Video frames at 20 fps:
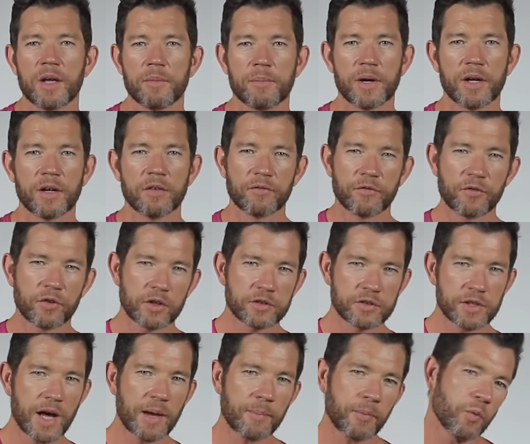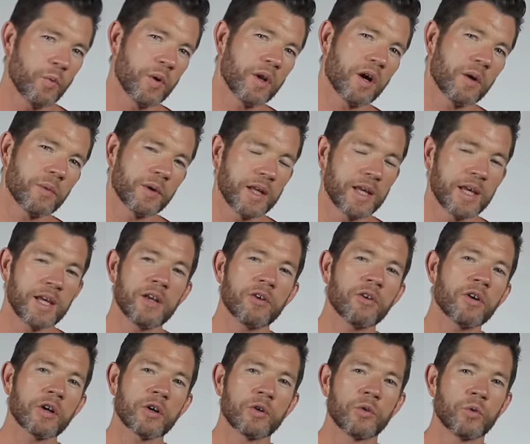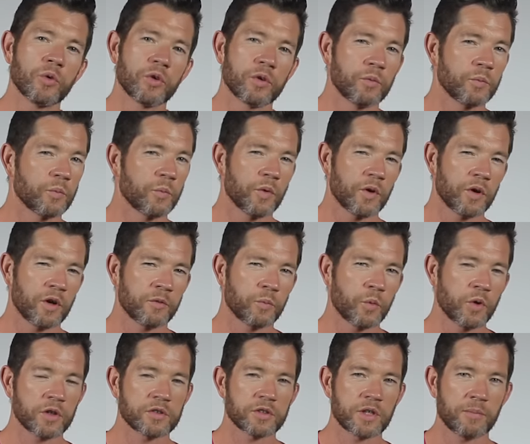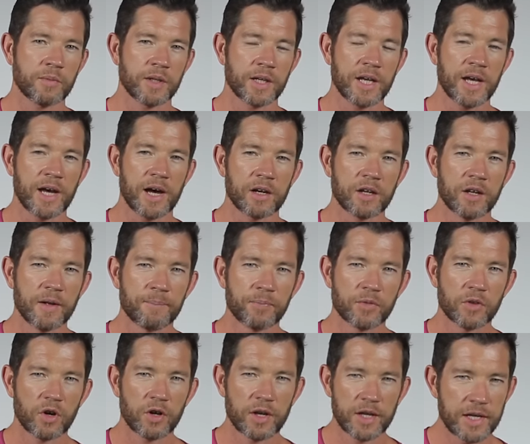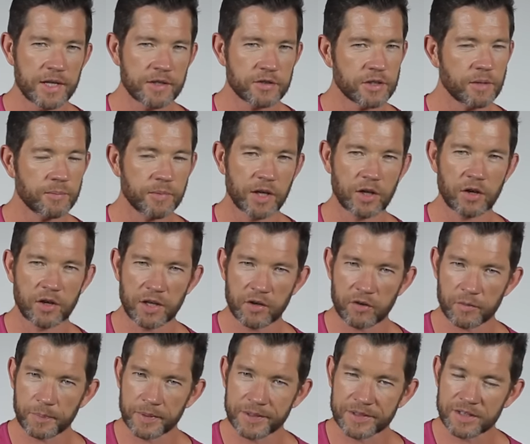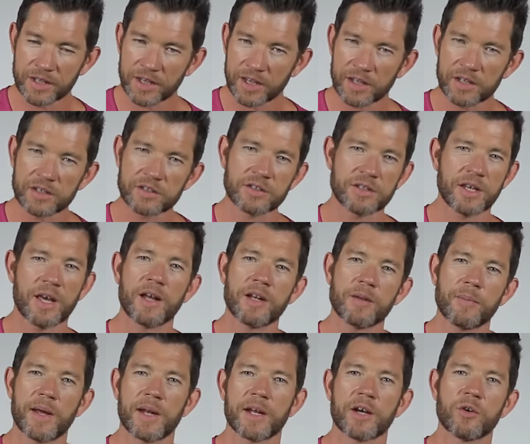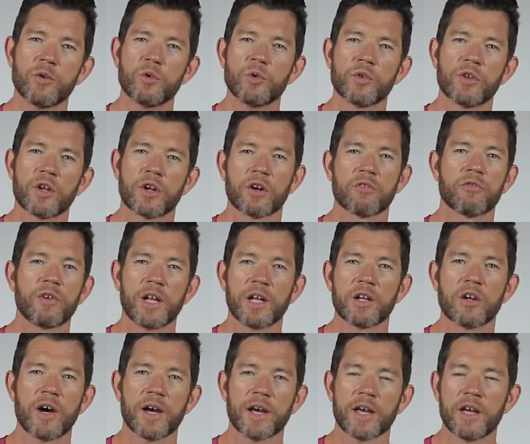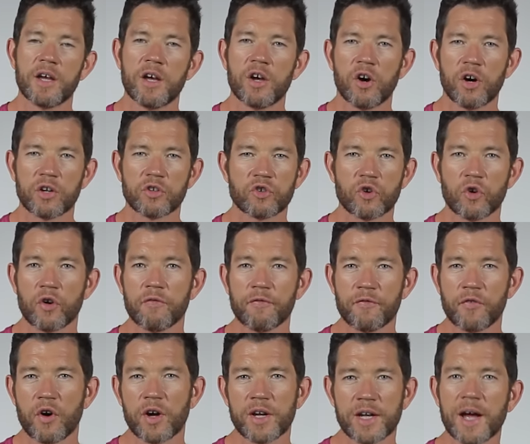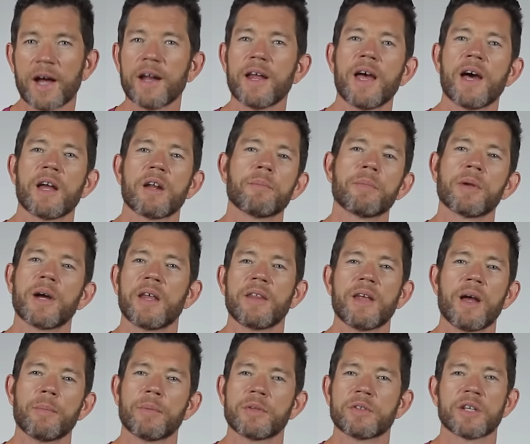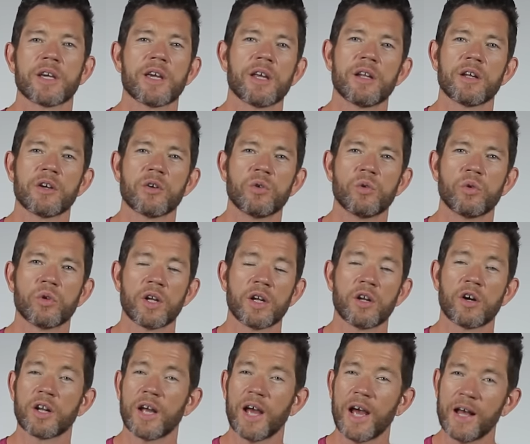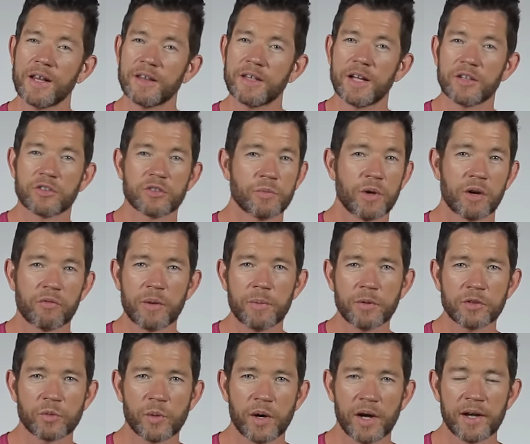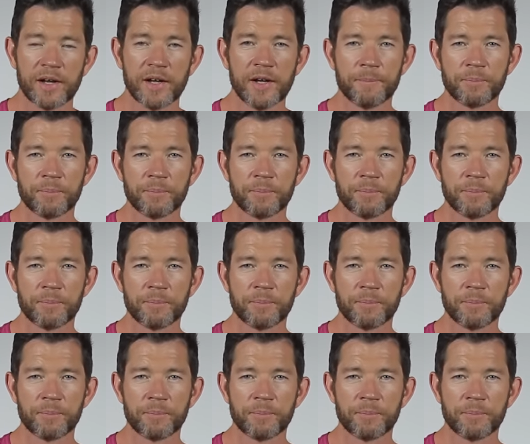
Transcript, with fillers: But for example, when I would hear a chord and when I'd work something out, I'd hear something and I'd hear a particular sound about a chord that I'd really like. I'd try and find out how to play that particular chord, and I'd add that to my repertoire.